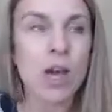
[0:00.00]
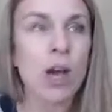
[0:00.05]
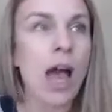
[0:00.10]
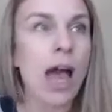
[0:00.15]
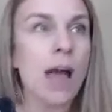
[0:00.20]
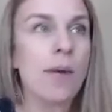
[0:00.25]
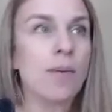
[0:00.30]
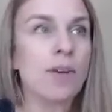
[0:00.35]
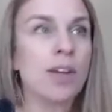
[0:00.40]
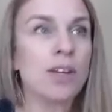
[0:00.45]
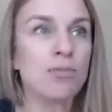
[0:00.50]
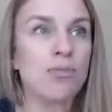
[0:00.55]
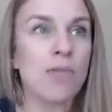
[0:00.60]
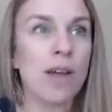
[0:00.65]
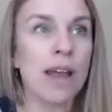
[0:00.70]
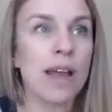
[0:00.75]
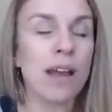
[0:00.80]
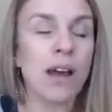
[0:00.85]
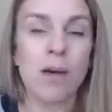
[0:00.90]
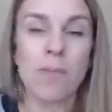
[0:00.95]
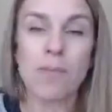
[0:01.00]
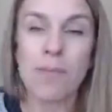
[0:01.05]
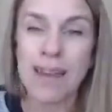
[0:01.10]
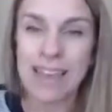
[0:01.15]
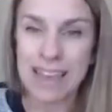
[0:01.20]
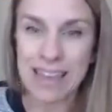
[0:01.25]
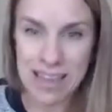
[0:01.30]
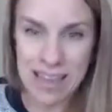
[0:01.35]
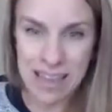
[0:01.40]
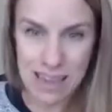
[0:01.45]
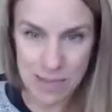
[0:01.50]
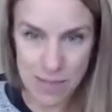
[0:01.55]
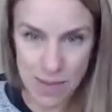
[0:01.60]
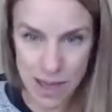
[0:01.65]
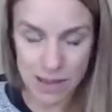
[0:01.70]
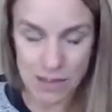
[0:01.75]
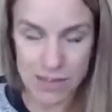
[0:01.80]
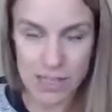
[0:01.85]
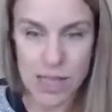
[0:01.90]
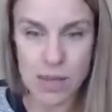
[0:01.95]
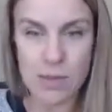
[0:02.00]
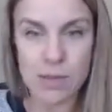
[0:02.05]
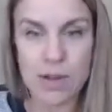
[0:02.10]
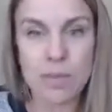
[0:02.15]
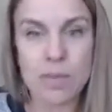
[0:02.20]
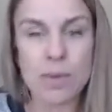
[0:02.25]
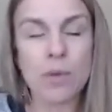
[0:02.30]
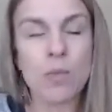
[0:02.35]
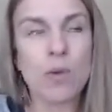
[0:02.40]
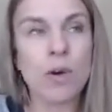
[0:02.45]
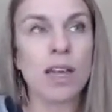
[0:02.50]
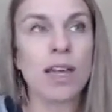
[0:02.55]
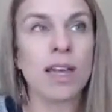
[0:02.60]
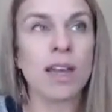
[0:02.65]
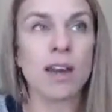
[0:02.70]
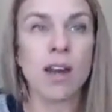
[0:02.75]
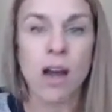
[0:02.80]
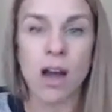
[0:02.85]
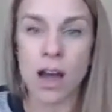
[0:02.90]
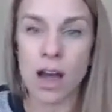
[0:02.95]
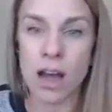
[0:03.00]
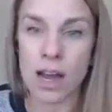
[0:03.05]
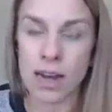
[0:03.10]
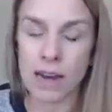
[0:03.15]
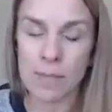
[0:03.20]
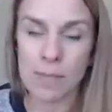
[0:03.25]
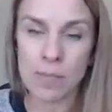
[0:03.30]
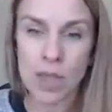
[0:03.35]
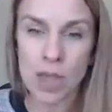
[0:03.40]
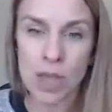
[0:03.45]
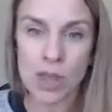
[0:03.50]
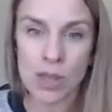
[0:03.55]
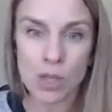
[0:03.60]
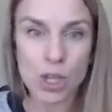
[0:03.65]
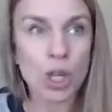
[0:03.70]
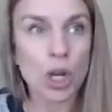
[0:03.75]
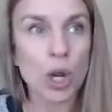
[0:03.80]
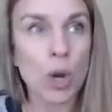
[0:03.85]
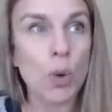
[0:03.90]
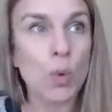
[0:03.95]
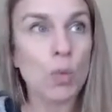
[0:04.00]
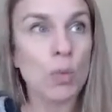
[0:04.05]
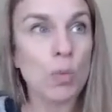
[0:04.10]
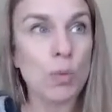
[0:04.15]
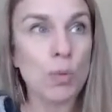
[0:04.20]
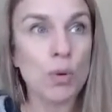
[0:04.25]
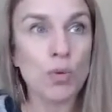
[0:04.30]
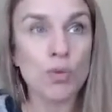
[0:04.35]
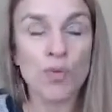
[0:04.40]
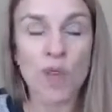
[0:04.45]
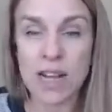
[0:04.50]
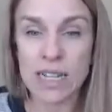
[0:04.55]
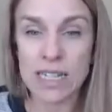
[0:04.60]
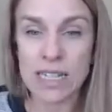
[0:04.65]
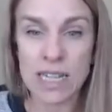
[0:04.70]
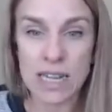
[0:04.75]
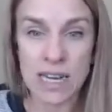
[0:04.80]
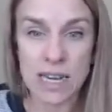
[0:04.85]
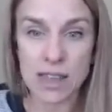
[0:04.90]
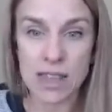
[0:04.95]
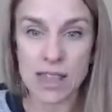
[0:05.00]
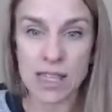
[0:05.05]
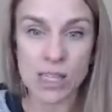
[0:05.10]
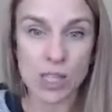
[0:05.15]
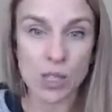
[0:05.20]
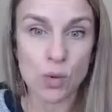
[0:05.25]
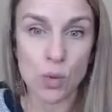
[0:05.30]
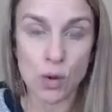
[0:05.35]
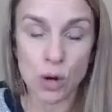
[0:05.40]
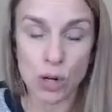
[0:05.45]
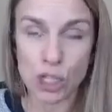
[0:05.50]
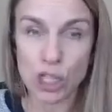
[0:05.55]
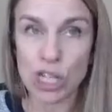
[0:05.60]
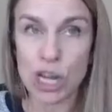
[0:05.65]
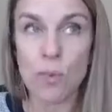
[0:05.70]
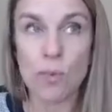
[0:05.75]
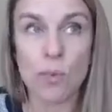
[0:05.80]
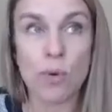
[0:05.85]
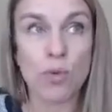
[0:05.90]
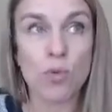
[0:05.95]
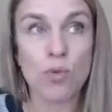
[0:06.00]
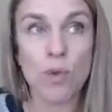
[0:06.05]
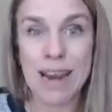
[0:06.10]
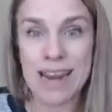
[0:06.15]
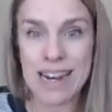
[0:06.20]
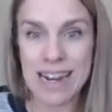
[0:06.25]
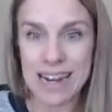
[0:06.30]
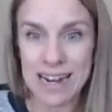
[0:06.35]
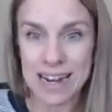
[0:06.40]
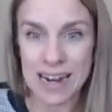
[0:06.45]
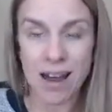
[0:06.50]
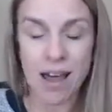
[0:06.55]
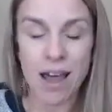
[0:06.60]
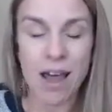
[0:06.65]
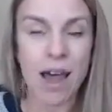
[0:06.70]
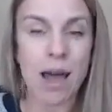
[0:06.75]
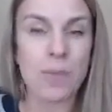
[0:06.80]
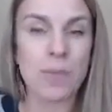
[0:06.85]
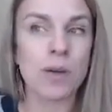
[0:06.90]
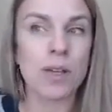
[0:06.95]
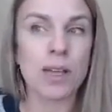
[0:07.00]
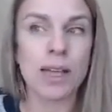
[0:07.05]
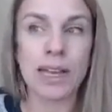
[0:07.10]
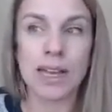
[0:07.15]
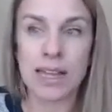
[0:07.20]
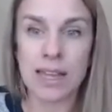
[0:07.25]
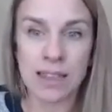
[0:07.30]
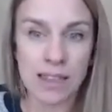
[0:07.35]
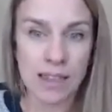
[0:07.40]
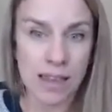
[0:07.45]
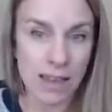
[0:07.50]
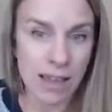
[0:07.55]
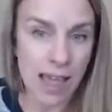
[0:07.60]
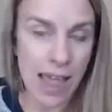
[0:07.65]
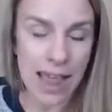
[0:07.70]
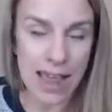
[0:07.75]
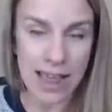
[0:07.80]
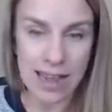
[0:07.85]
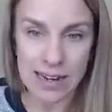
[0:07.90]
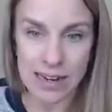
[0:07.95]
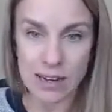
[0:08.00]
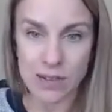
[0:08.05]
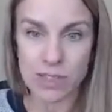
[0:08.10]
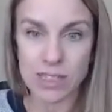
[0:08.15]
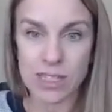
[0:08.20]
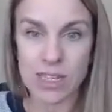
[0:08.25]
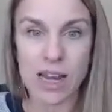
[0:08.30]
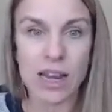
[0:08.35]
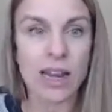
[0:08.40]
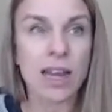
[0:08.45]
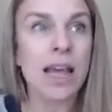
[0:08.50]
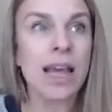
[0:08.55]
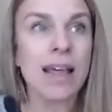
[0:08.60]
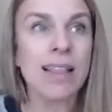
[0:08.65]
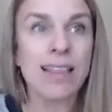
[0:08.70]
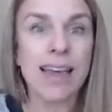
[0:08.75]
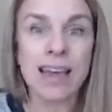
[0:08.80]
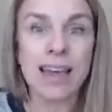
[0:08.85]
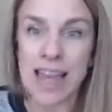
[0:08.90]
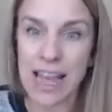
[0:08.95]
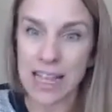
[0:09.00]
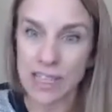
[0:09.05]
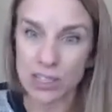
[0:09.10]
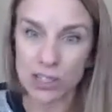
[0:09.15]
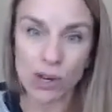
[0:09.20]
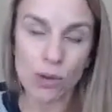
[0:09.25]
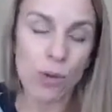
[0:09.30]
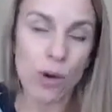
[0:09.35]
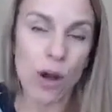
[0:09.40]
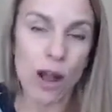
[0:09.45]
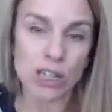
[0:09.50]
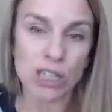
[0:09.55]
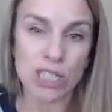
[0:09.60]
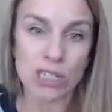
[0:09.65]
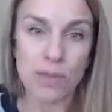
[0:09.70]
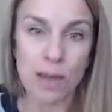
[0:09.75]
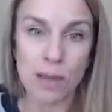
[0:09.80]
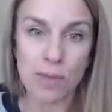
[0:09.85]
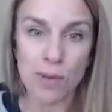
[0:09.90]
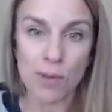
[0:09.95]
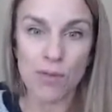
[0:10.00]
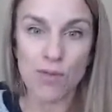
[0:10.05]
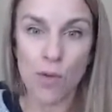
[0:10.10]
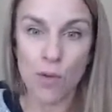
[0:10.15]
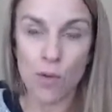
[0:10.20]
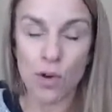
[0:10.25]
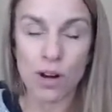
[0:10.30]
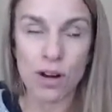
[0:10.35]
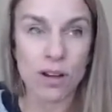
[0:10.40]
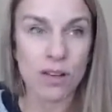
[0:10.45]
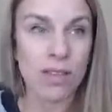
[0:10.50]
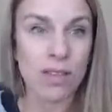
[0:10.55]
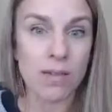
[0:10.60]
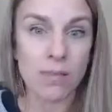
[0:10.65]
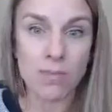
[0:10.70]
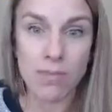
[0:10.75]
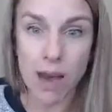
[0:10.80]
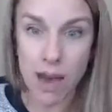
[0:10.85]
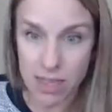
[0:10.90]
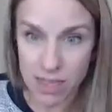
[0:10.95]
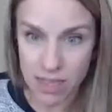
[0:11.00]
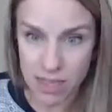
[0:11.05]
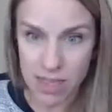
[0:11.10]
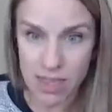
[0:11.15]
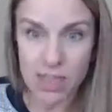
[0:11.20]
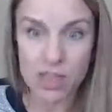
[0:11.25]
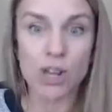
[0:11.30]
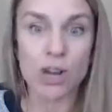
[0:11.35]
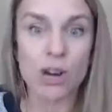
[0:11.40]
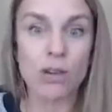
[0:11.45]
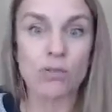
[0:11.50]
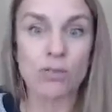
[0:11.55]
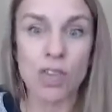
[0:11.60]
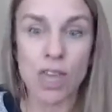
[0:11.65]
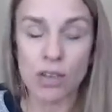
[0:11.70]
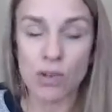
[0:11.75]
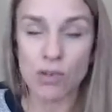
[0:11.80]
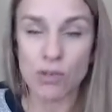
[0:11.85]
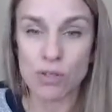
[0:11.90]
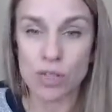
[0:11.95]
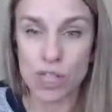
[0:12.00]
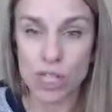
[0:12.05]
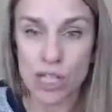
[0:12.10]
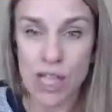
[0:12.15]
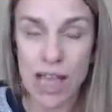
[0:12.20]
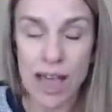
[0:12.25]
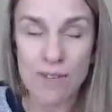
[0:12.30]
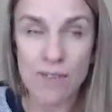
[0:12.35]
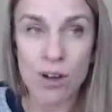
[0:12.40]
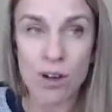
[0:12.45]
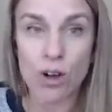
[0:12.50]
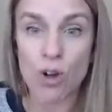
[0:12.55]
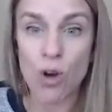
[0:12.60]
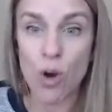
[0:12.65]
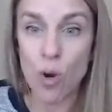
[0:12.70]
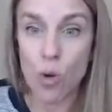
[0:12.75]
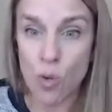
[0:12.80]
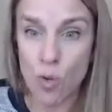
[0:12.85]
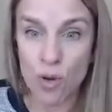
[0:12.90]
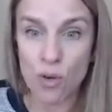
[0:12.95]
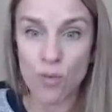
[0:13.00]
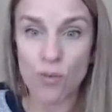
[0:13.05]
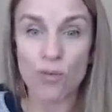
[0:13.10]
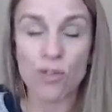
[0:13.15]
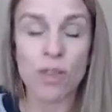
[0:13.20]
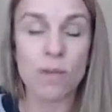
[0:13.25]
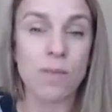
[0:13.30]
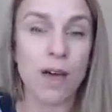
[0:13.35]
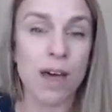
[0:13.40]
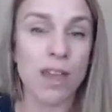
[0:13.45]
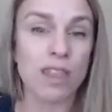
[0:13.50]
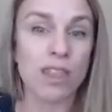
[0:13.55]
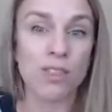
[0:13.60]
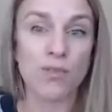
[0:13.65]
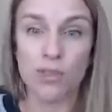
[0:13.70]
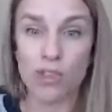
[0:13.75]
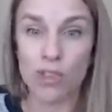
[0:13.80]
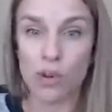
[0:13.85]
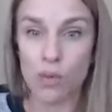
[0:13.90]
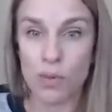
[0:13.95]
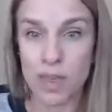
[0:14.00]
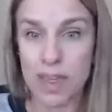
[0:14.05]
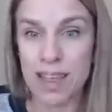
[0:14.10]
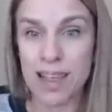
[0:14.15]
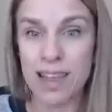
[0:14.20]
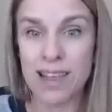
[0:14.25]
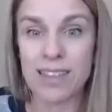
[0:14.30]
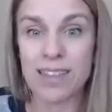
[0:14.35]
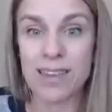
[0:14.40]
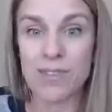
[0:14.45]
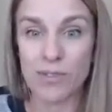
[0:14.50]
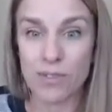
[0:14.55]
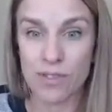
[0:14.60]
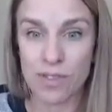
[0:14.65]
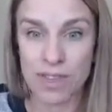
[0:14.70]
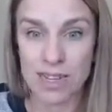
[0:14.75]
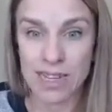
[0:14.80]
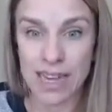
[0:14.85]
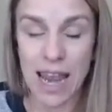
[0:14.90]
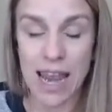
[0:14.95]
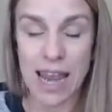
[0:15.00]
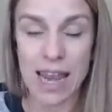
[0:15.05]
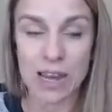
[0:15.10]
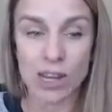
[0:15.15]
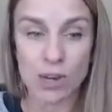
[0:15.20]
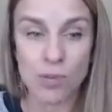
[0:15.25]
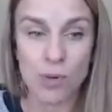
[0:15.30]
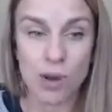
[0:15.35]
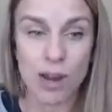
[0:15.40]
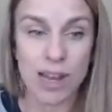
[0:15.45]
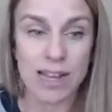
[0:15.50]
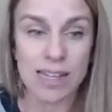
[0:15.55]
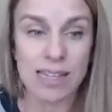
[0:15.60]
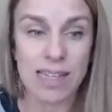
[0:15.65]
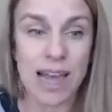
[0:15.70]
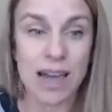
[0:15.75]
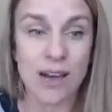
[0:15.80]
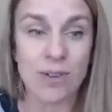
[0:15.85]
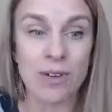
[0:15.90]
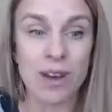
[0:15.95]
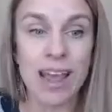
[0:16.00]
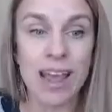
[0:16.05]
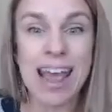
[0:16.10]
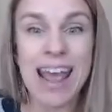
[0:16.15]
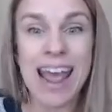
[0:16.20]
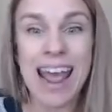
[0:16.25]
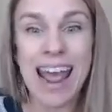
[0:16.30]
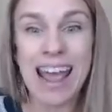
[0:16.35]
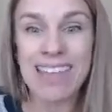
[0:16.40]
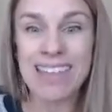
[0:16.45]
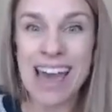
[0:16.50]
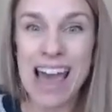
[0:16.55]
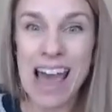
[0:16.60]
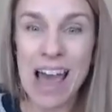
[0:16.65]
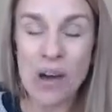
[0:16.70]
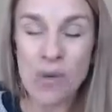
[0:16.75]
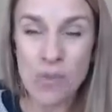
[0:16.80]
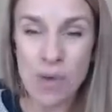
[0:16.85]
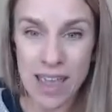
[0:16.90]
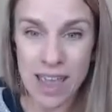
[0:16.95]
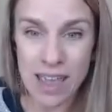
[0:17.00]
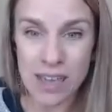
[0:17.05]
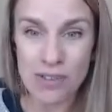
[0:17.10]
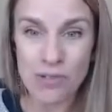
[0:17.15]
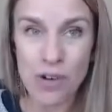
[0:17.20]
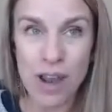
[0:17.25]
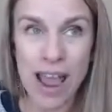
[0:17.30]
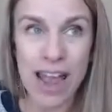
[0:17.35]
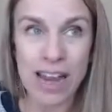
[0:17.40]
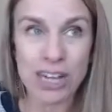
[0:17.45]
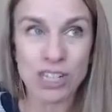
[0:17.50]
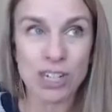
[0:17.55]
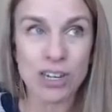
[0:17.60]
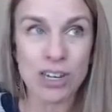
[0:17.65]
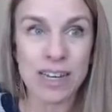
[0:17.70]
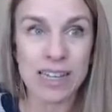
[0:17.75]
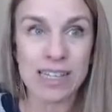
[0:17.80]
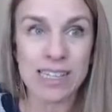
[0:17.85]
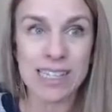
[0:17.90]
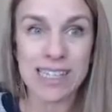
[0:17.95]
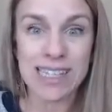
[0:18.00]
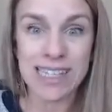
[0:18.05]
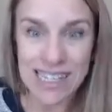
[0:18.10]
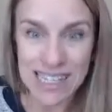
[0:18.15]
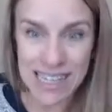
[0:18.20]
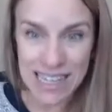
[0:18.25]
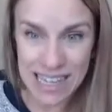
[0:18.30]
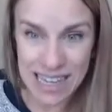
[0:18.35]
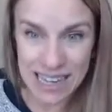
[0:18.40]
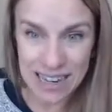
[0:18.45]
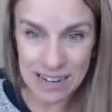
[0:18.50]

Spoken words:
I'm going to write my emails. I'm going to be working on, perfecting this workshop, writing it up, getting the handouts done. Like that's your project maybe for the month, that you just have a goal for the month, for the week, and then for the day, and you break it down. And that way you're actually going to see